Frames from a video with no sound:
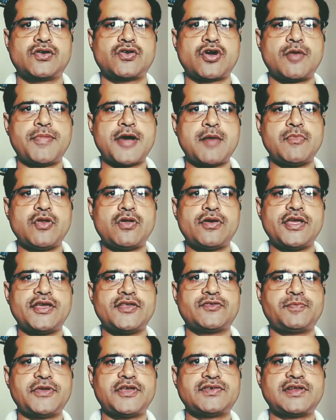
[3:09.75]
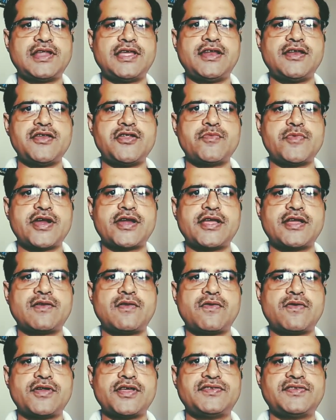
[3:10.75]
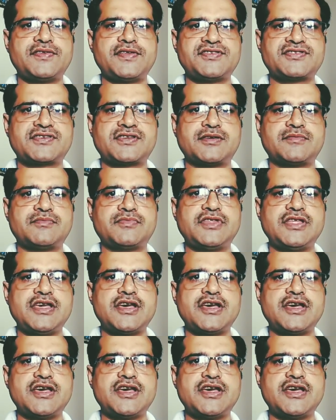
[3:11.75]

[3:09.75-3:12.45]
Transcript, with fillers: Top arm loading, especially in pneumatic loading system,